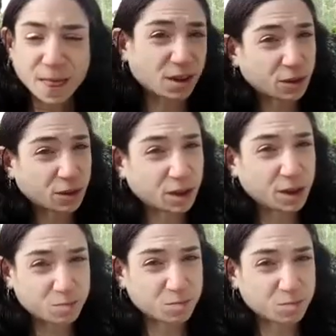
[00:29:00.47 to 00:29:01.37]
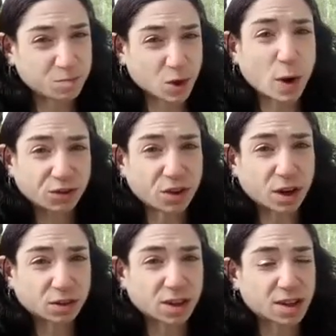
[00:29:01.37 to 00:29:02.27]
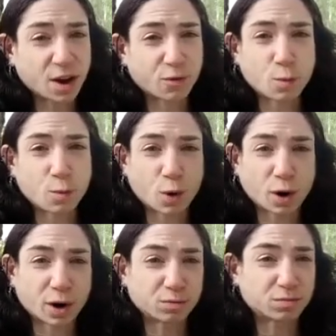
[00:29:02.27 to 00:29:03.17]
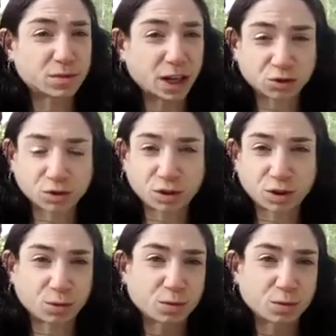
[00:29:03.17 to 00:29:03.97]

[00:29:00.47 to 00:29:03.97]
They're well stocked, and they have more natural